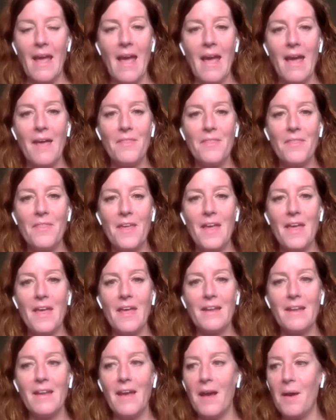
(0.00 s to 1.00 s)
And
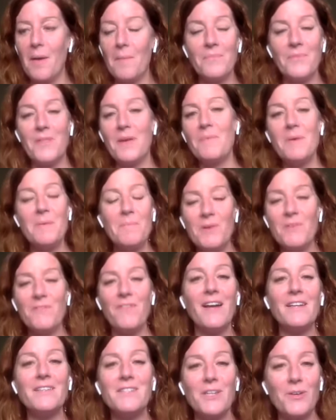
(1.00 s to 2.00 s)
then we move
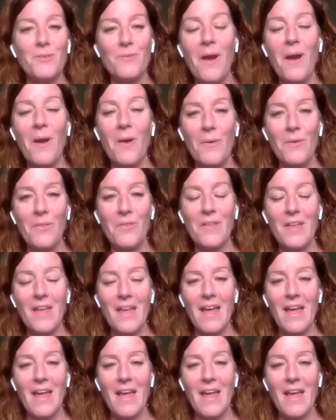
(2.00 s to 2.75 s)
on to growth.